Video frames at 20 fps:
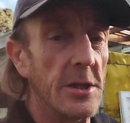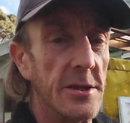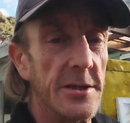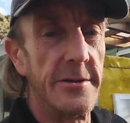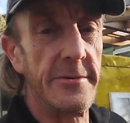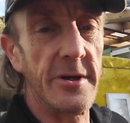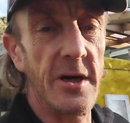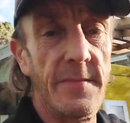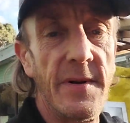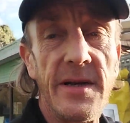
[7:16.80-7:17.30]

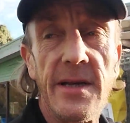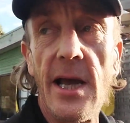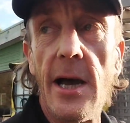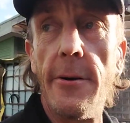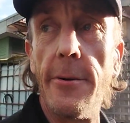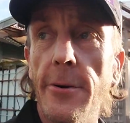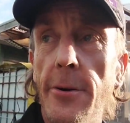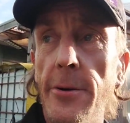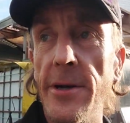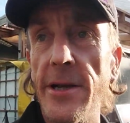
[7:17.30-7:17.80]
We've got a bit
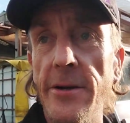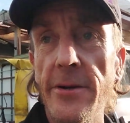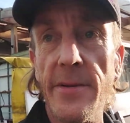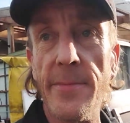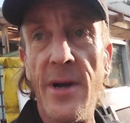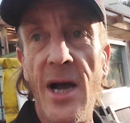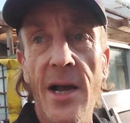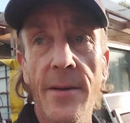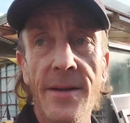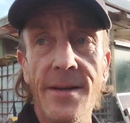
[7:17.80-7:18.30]
going on here at the
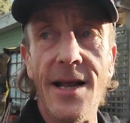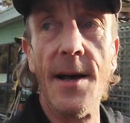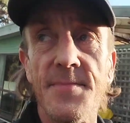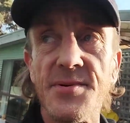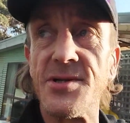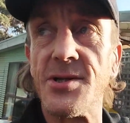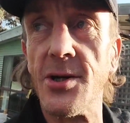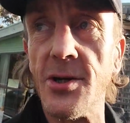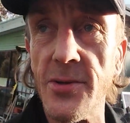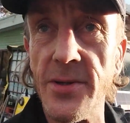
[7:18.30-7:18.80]
moment.
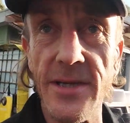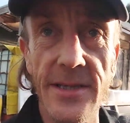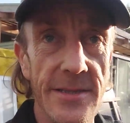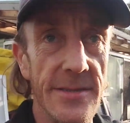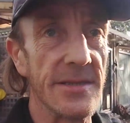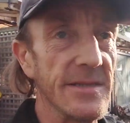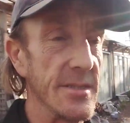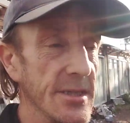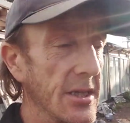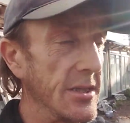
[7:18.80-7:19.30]
Absolutely.
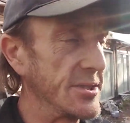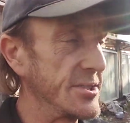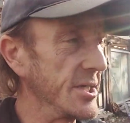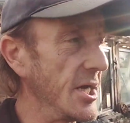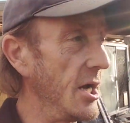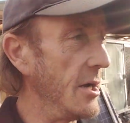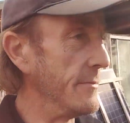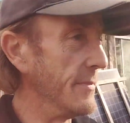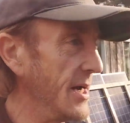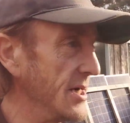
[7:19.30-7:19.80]
Got
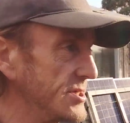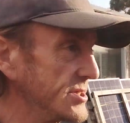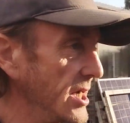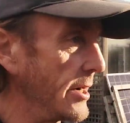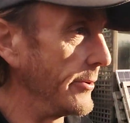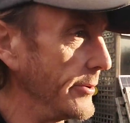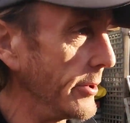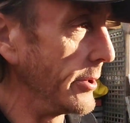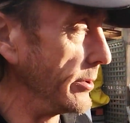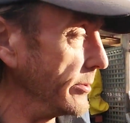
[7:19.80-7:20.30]
so much
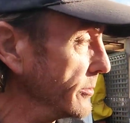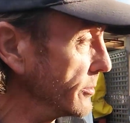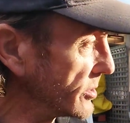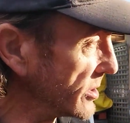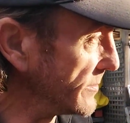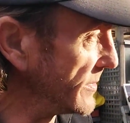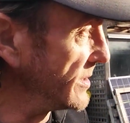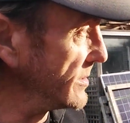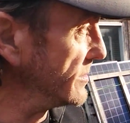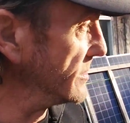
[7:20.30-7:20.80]
going on. Look
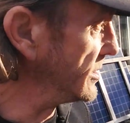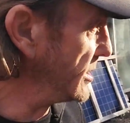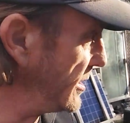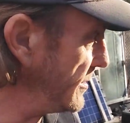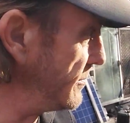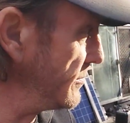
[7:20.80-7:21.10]
at me. Yeah.